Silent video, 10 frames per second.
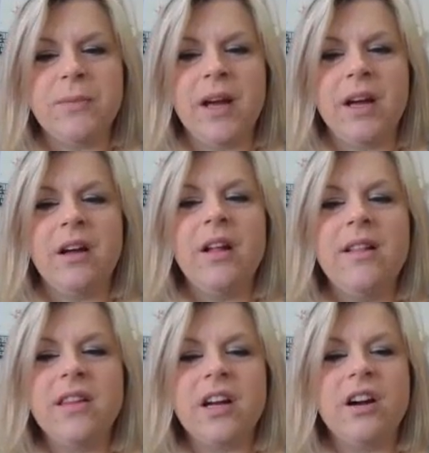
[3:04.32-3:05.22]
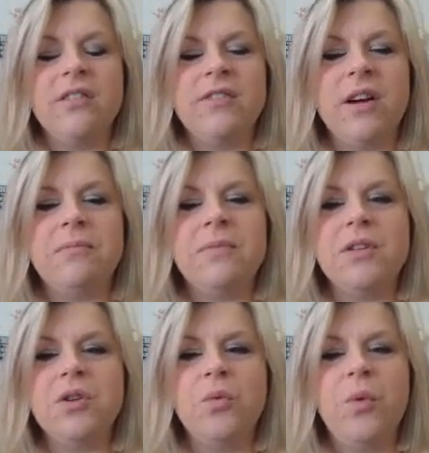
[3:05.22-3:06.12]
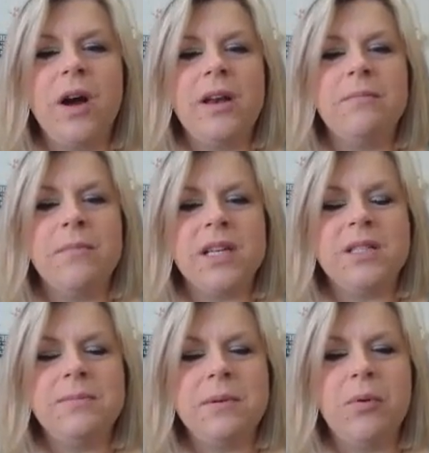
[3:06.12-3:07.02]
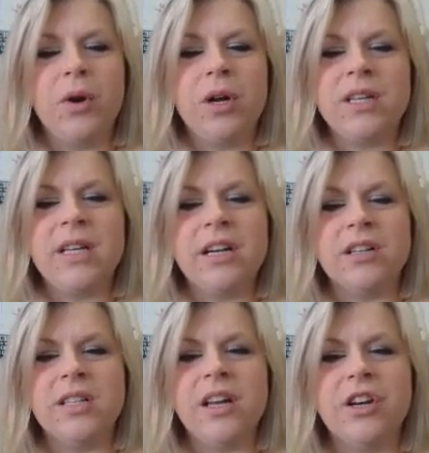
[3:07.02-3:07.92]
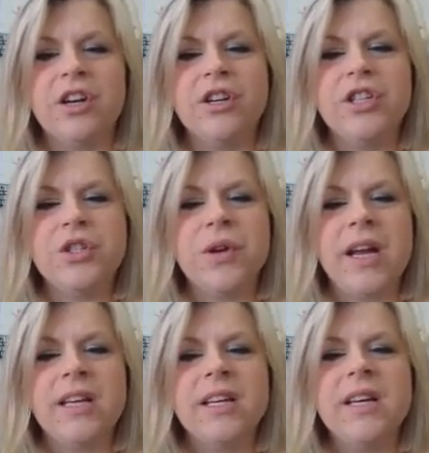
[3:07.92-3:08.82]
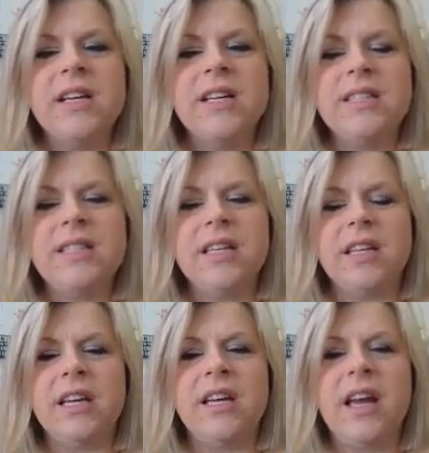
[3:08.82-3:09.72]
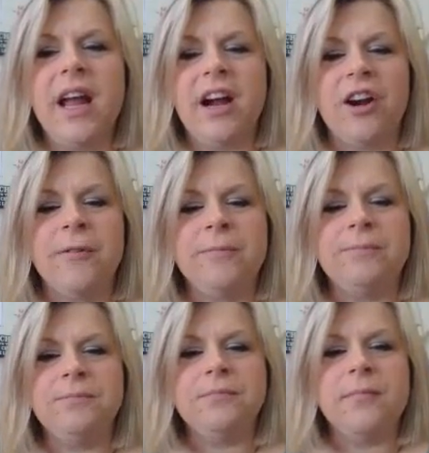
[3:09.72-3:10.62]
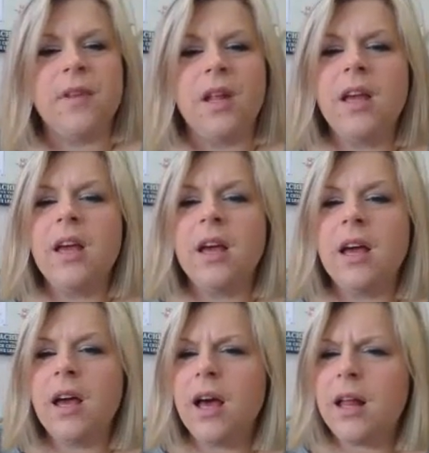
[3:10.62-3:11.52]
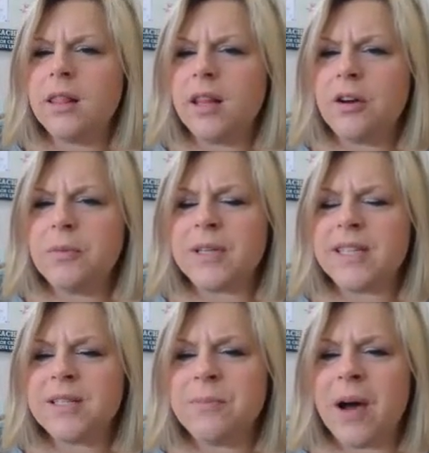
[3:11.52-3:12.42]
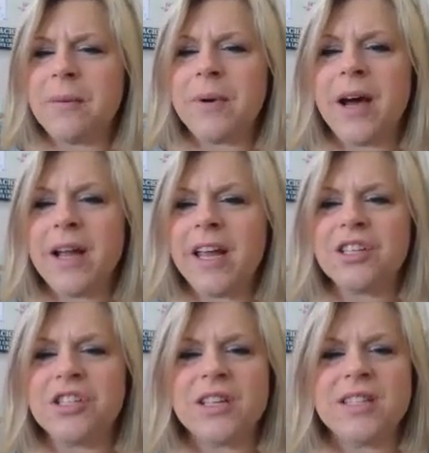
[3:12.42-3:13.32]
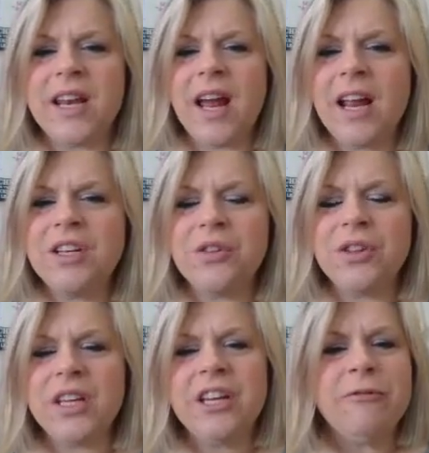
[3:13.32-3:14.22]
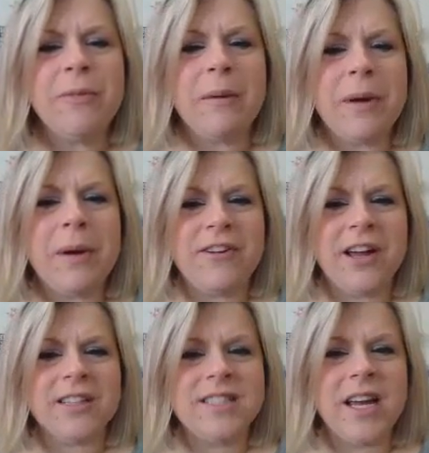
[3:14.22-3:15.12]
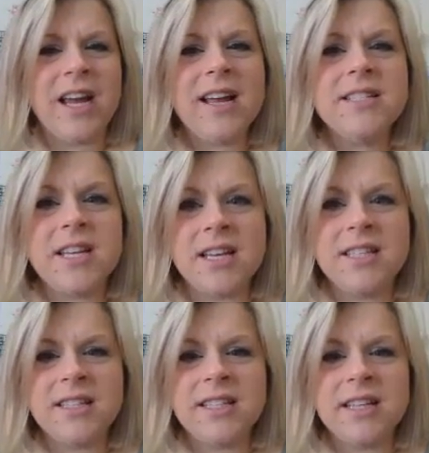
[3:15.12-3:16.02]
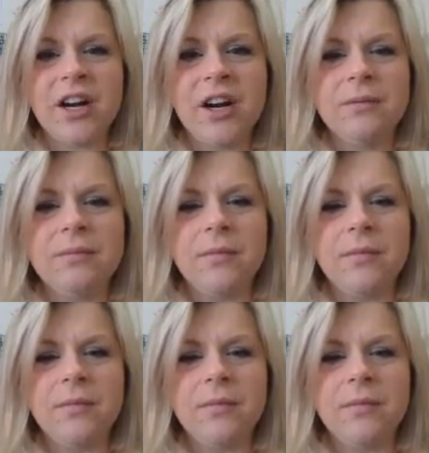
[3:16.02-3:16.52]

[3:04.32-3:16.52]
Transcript: smile that curved up to what must be pointed ears under her straight, steely hair. "Hello, Mrs. Baumbach," Angela said. "I don't think you've met my fiancé, Denton Deere."